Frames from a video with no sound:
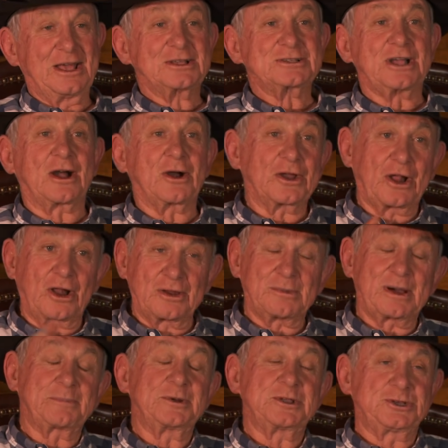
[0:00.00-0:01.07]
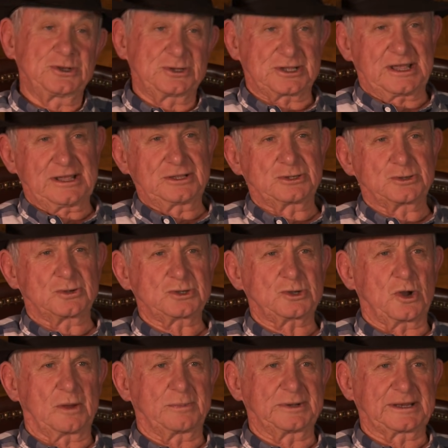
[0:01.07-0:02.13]
So I got hold of my producer, George
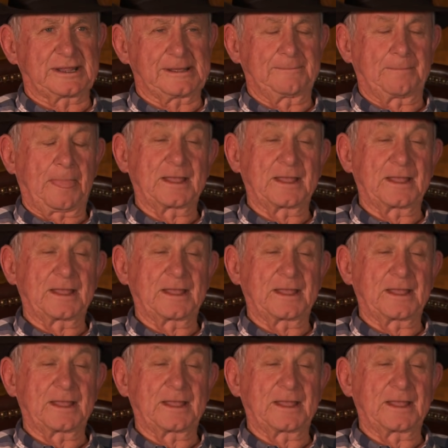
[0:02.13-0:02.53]
Carpenter.